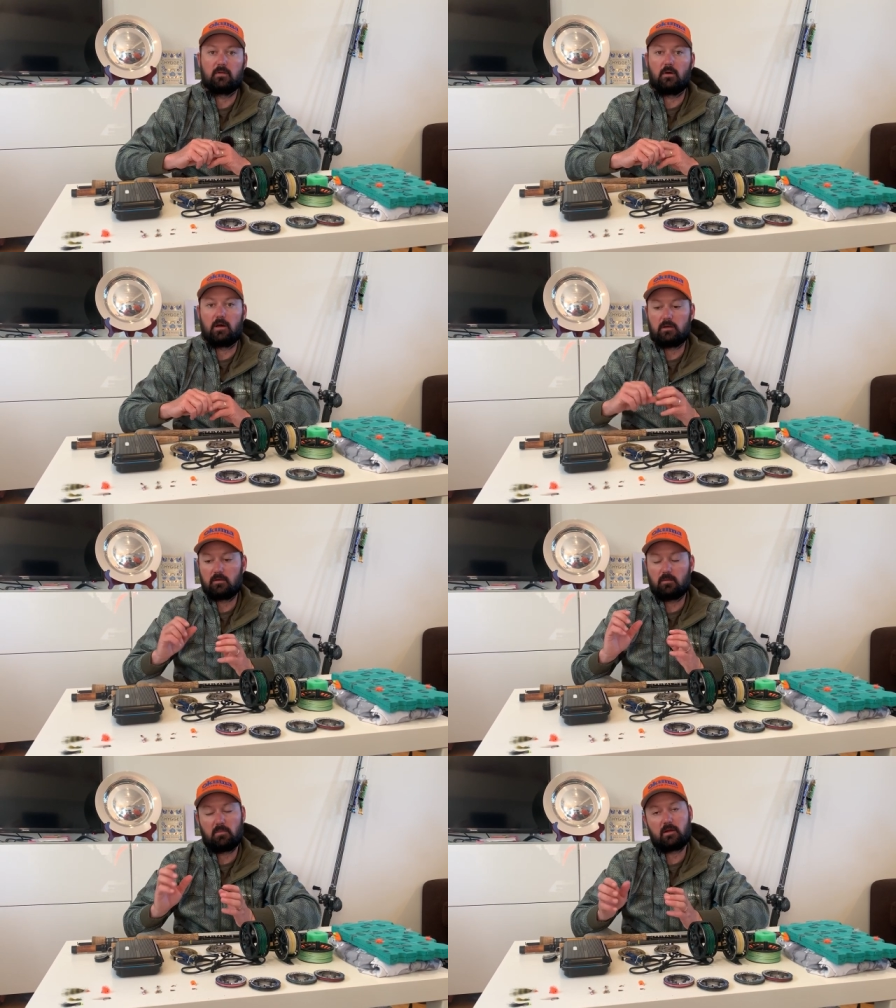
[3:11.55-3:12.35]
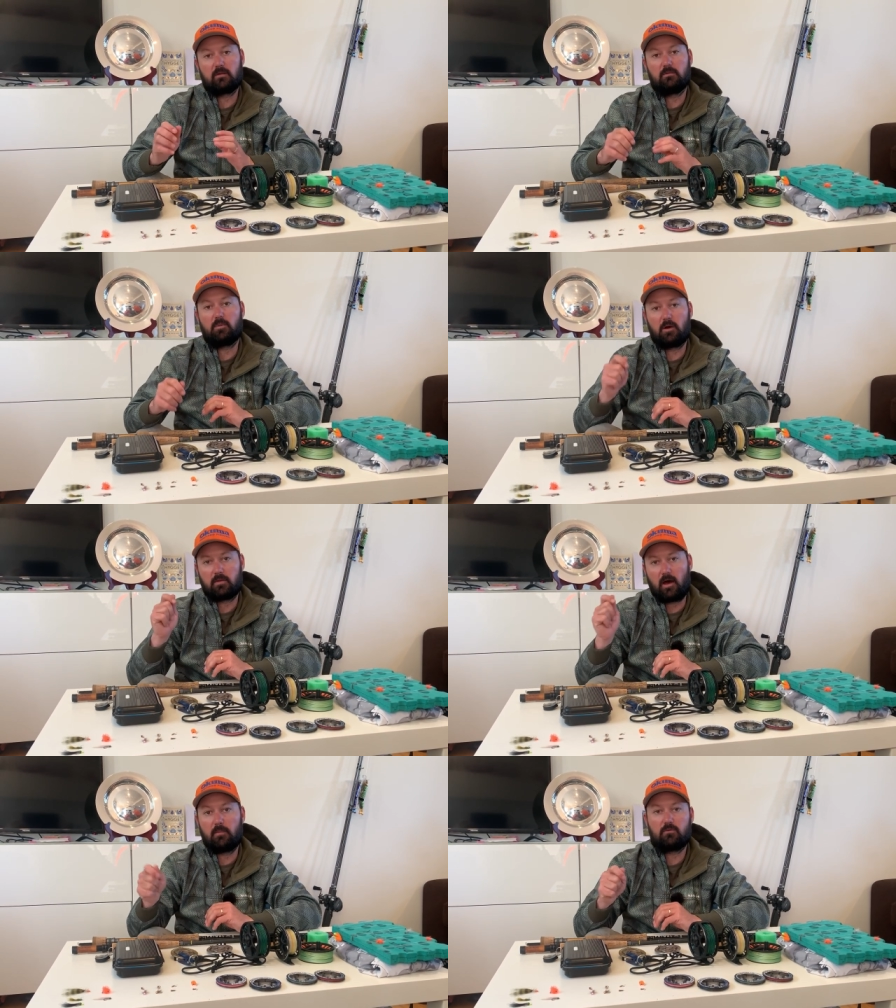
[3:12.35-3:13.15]
So I used a mix of
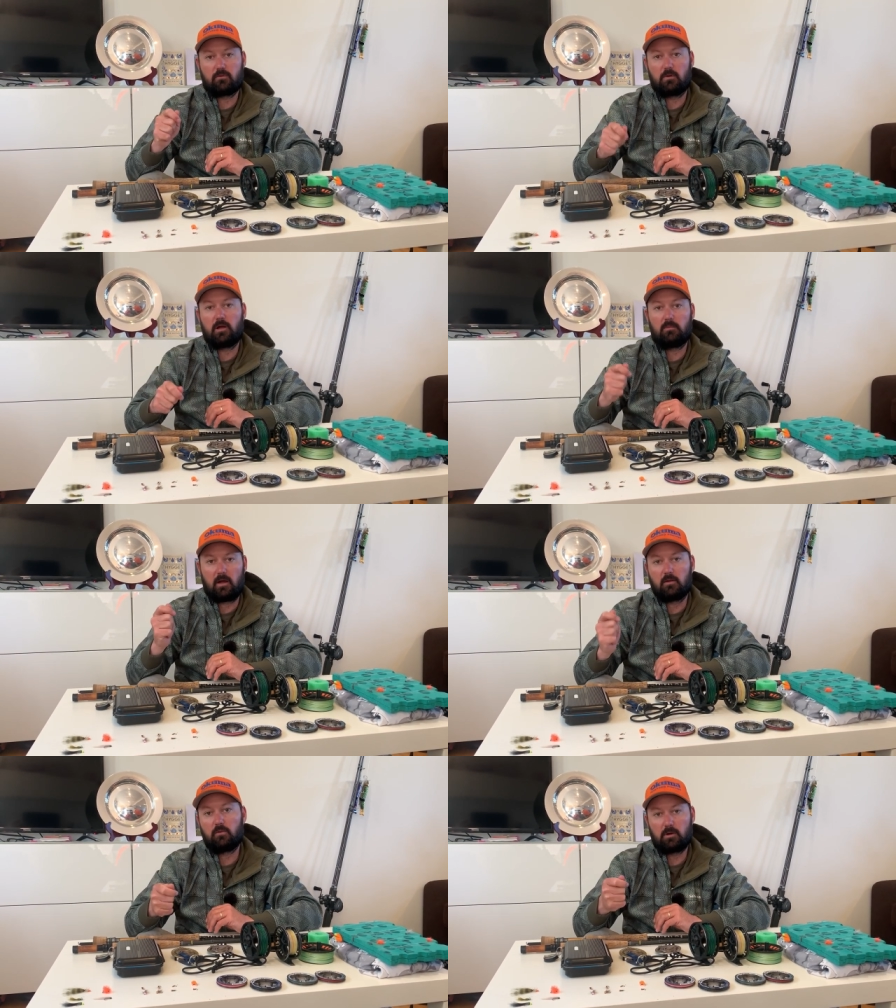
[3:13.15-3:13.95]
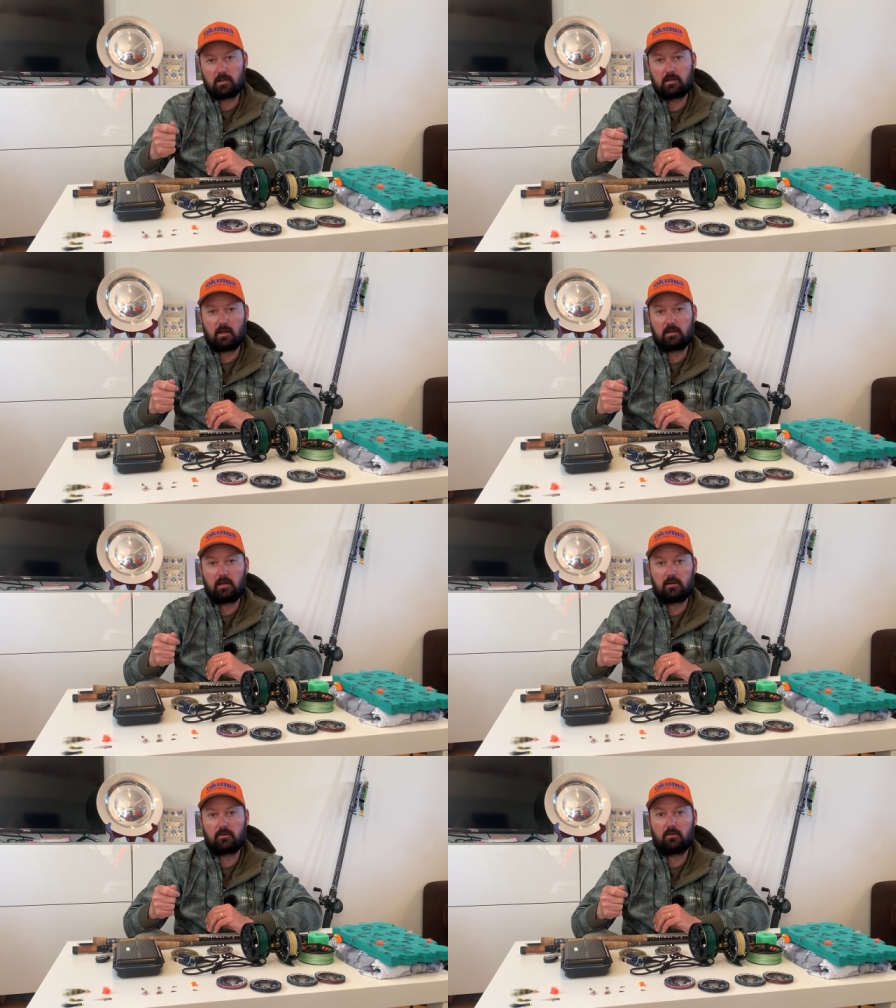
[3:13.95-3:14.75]
both upstream and swinging
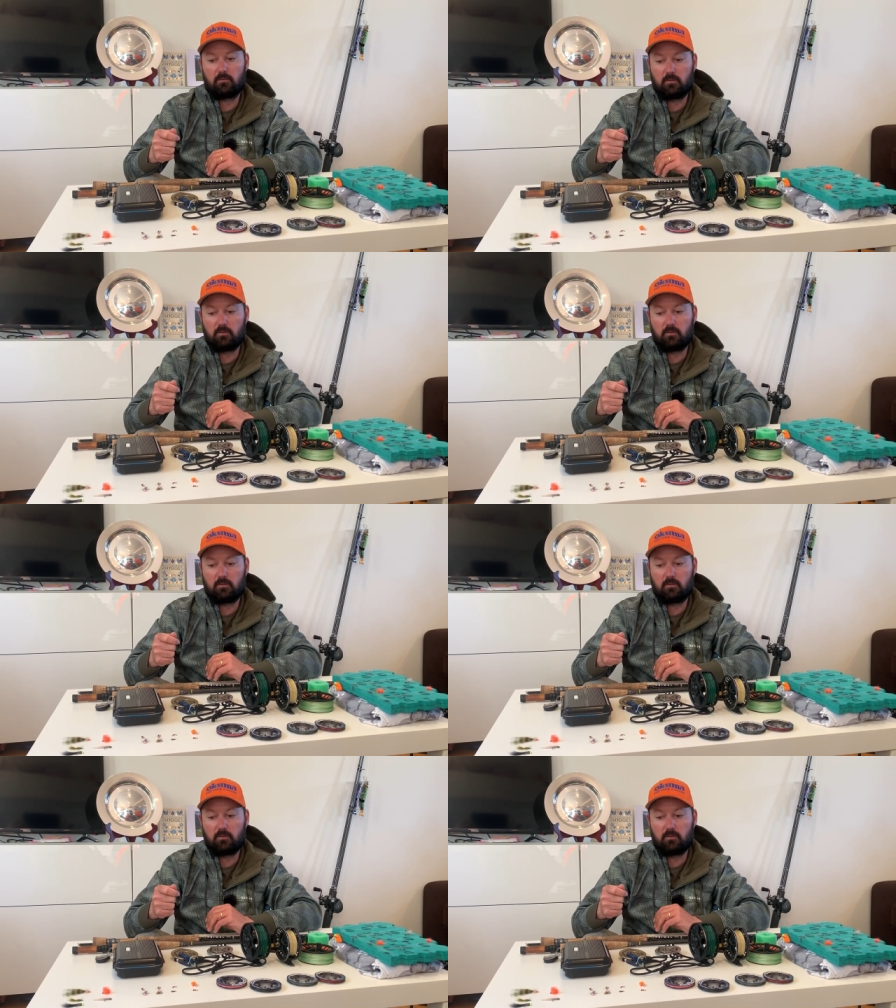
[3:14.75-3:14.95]
techniques on the